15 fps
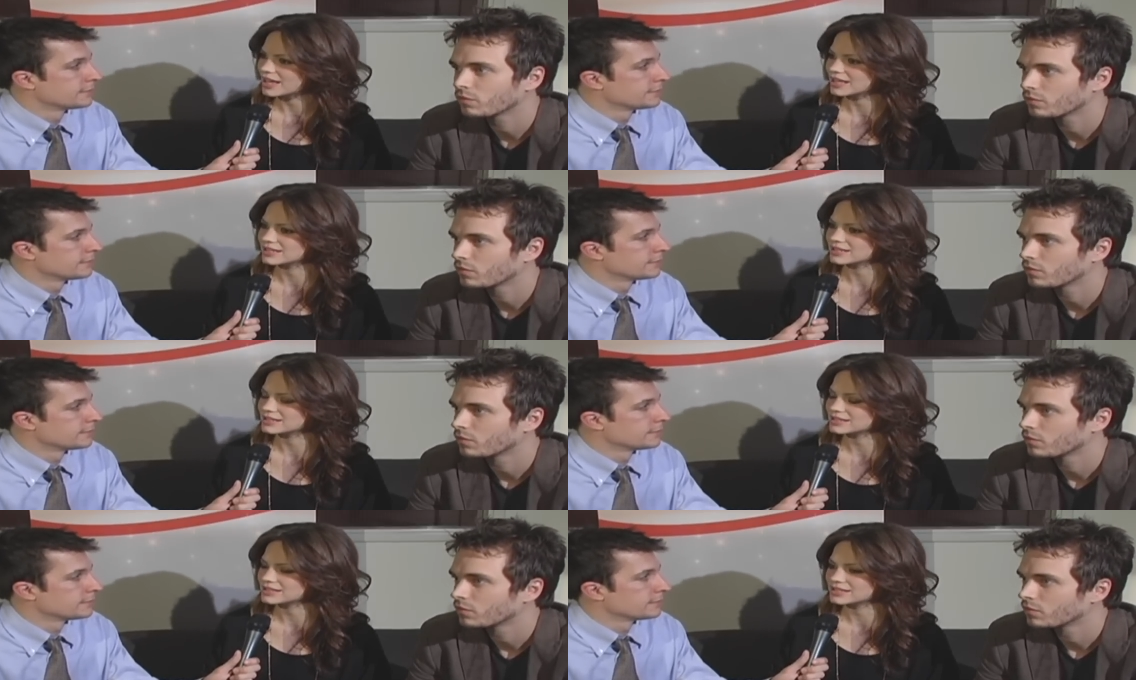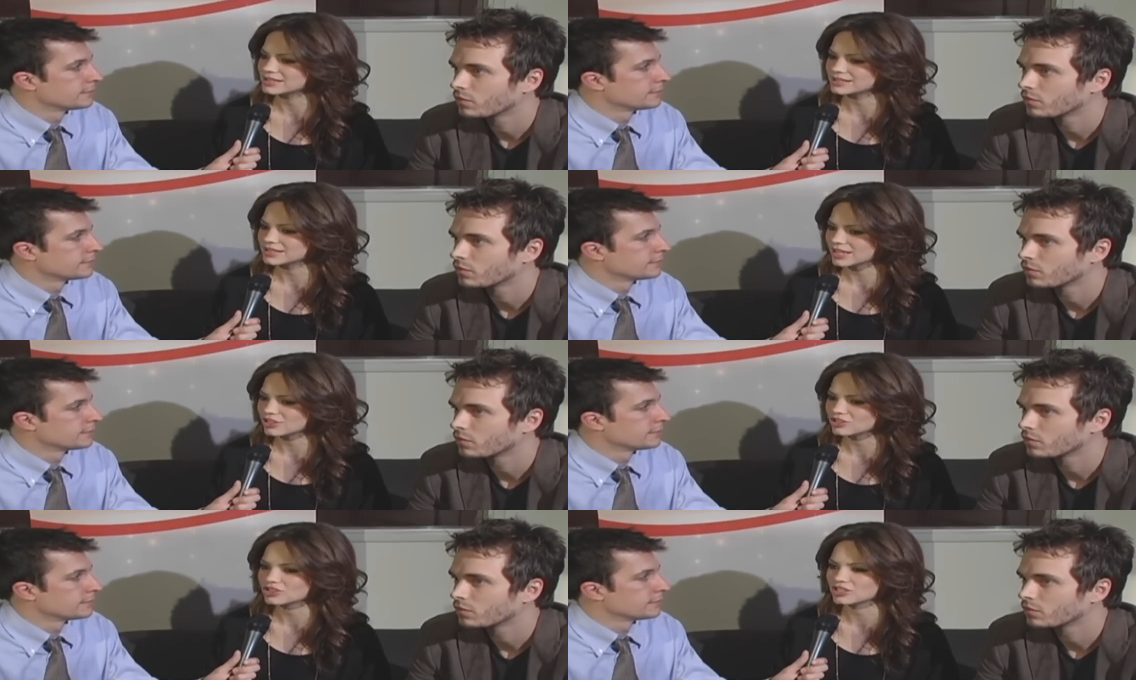Speaker 1: And since
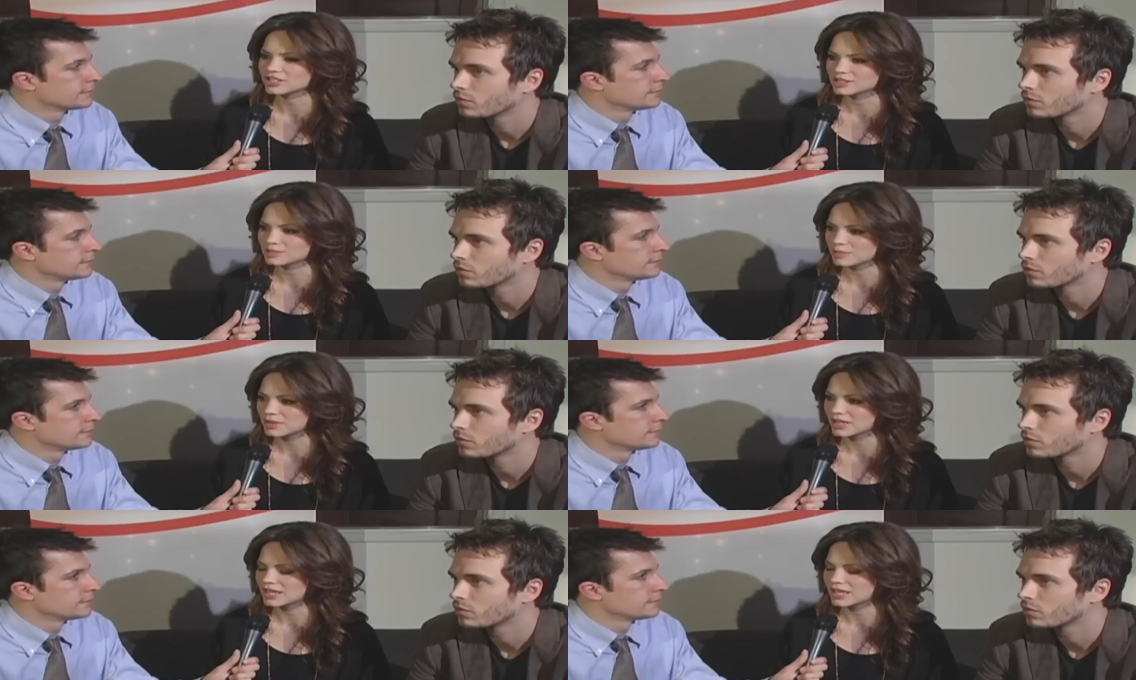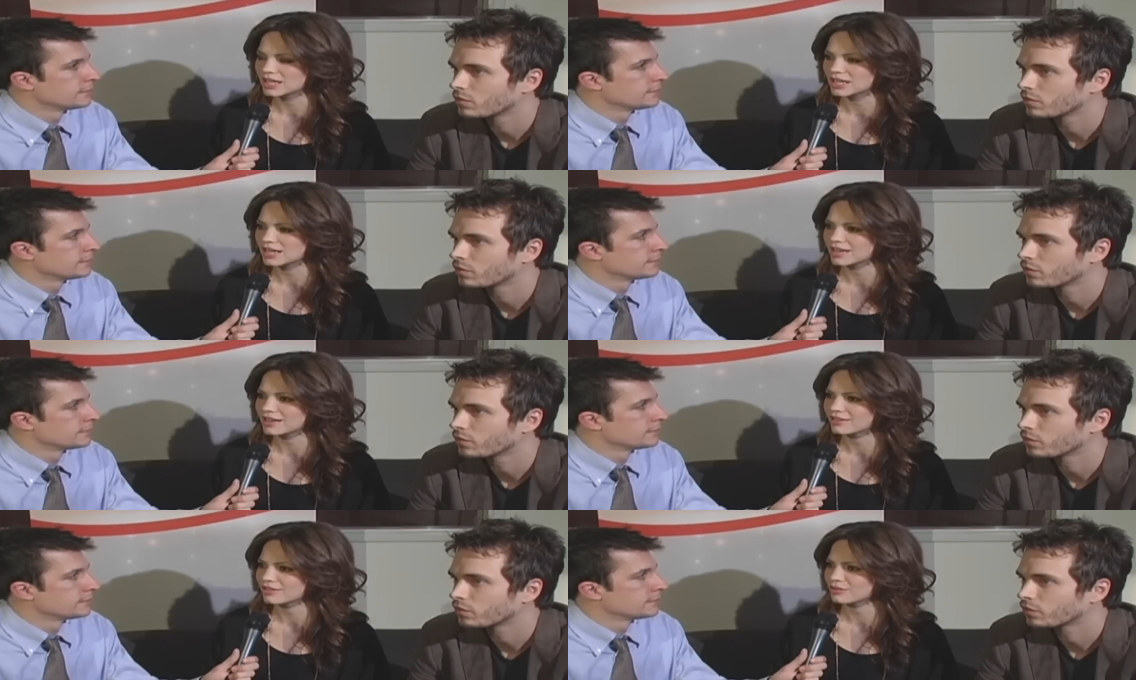then, she's
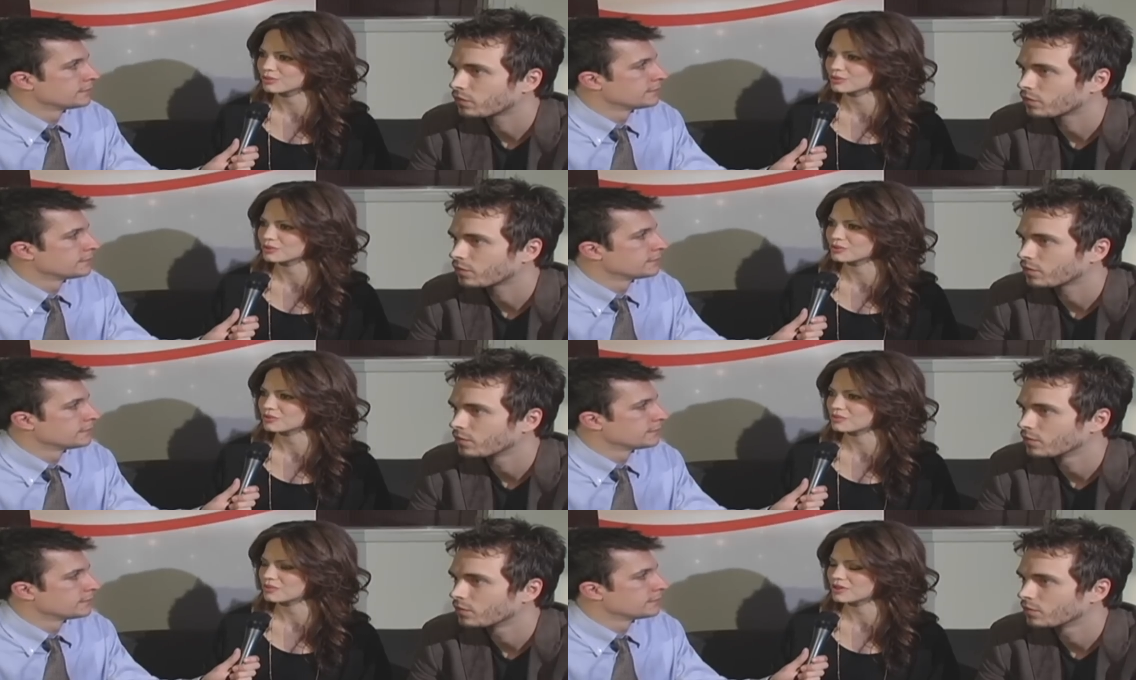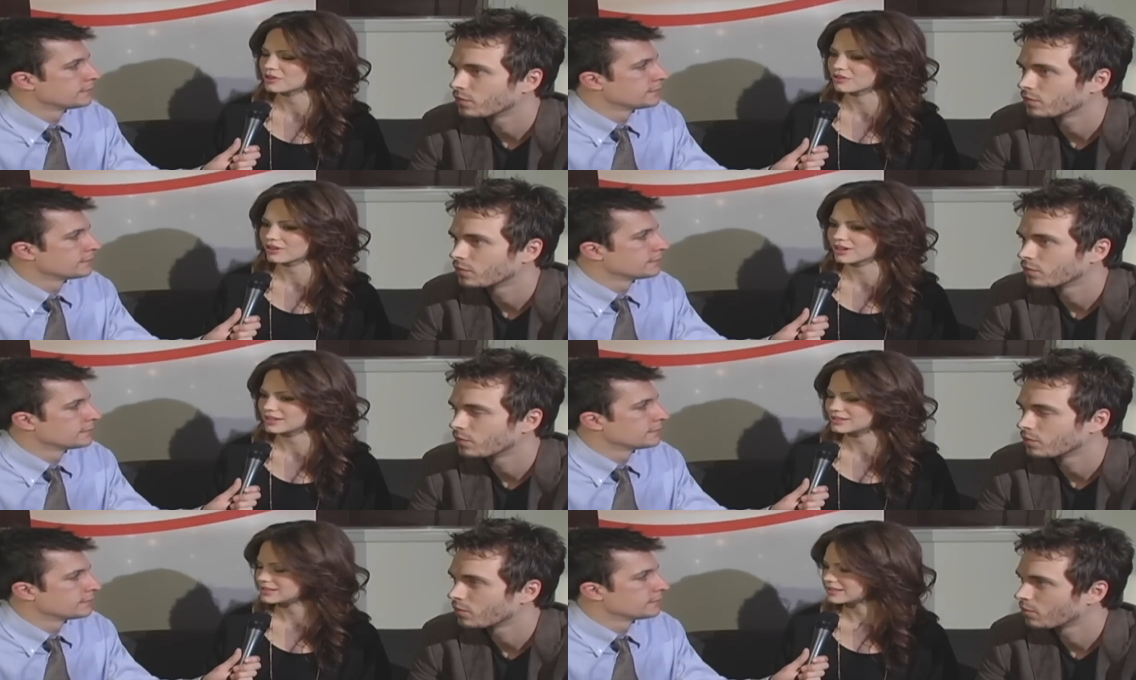been through one
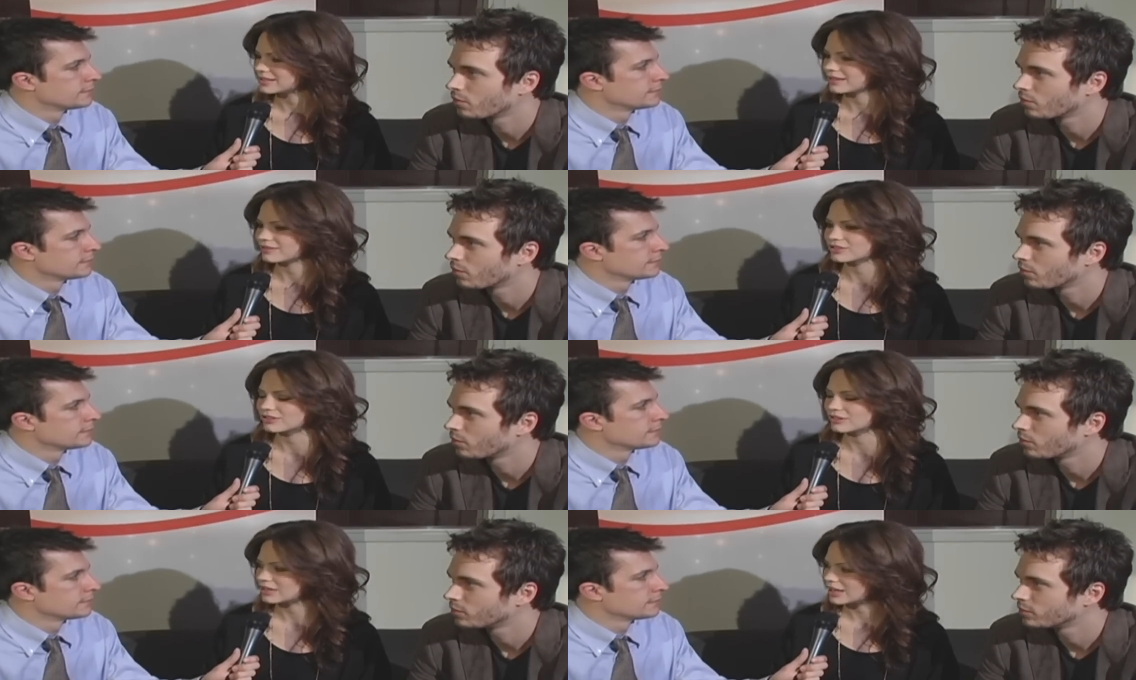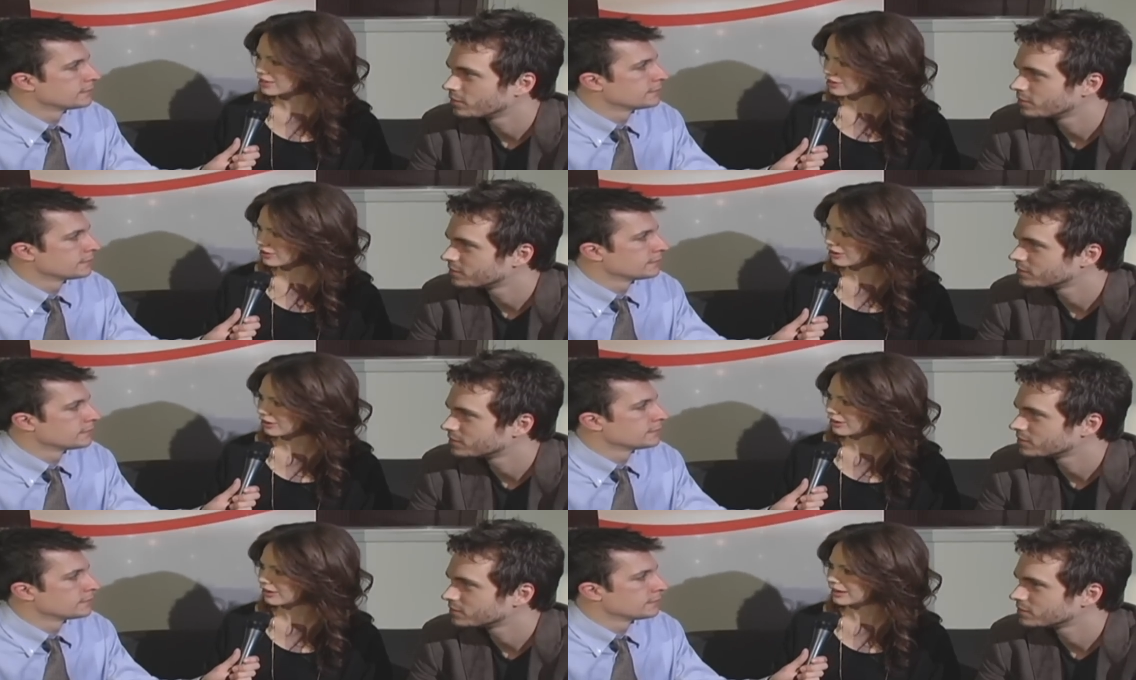crisis after
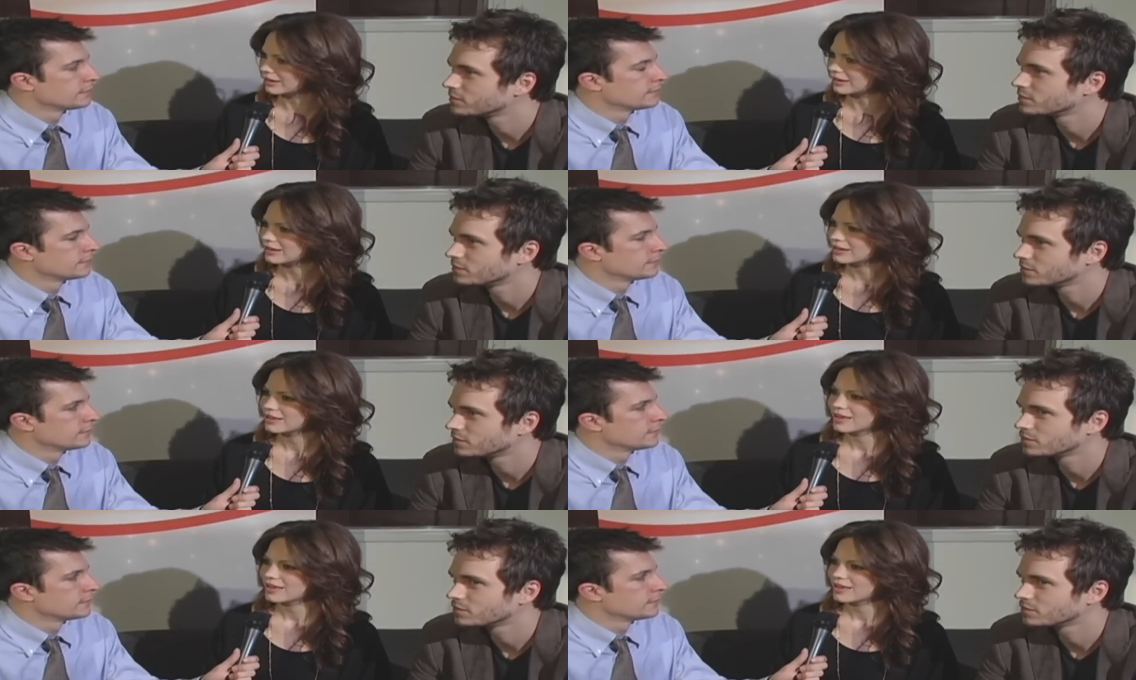another, and